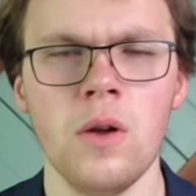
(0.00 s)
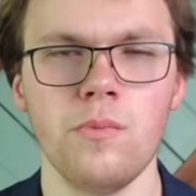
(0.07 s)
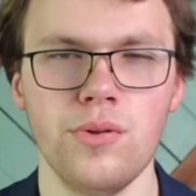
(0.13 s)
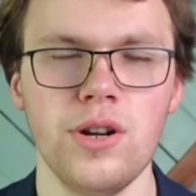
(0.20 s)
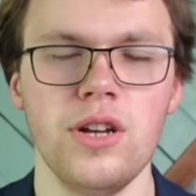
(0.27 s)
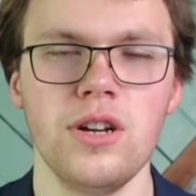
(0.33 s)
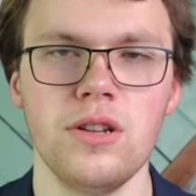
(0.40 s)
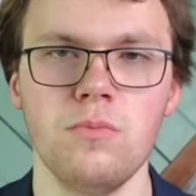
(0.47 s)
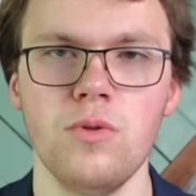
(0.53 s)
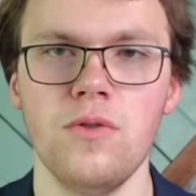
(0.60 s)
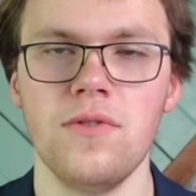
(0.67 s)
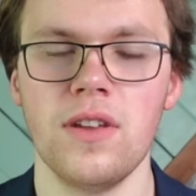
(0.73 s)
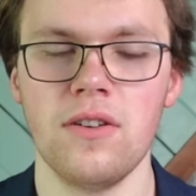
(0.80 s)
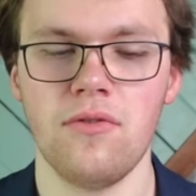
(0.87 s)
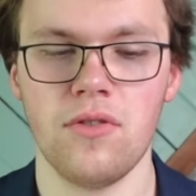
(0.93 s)
pretty good
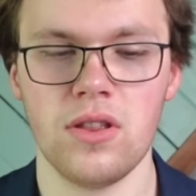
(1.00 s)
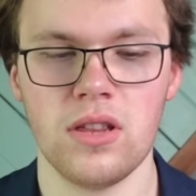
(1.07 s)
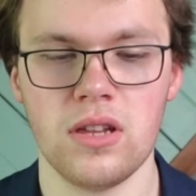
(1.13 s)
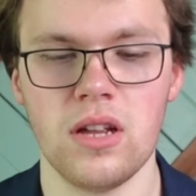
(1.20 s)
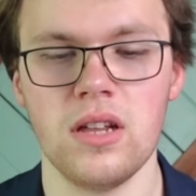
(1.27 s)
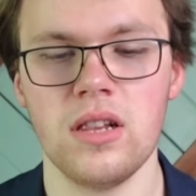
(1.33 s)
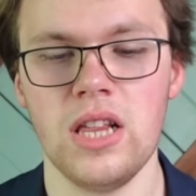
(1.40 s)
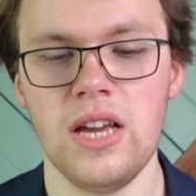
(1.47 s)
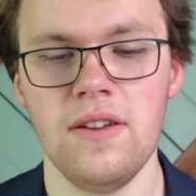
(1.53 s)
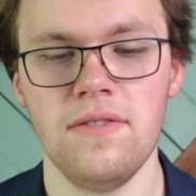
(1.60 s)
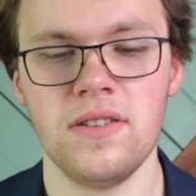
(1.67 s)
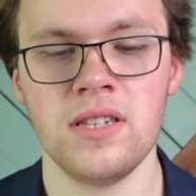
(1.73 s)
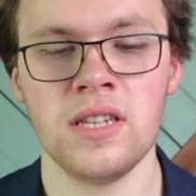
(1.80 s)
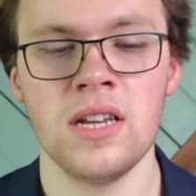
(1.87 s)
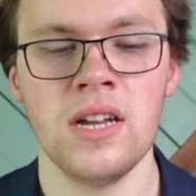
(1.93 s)
move there for the
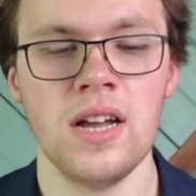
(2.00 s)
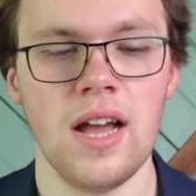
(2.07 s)
Leafs.